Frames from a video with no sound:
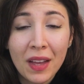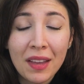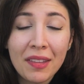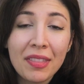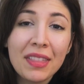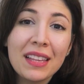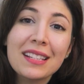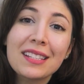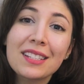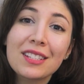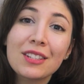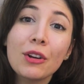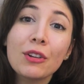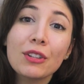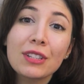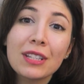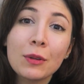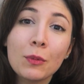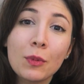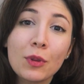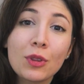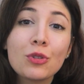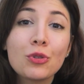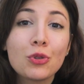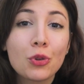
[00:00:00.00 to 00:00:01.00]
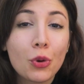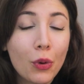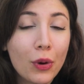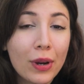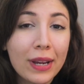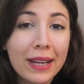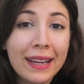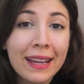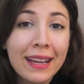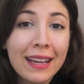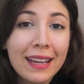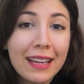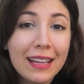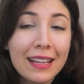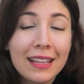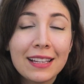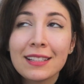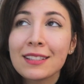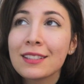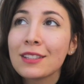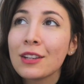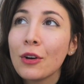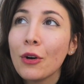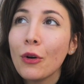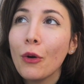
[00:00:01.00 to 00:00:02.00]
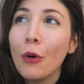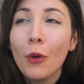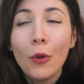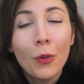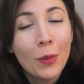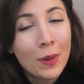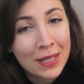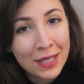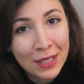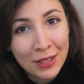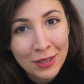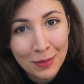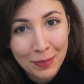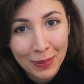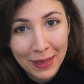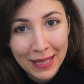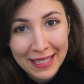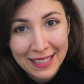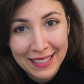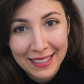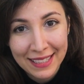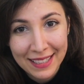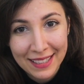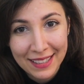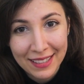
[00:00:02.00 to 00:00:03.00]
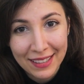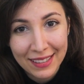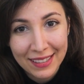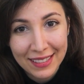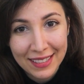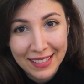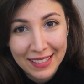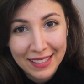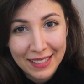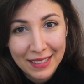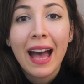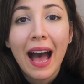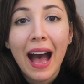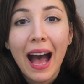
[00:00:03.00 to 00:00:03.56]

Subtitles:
I think starting with joy is always a good place to start.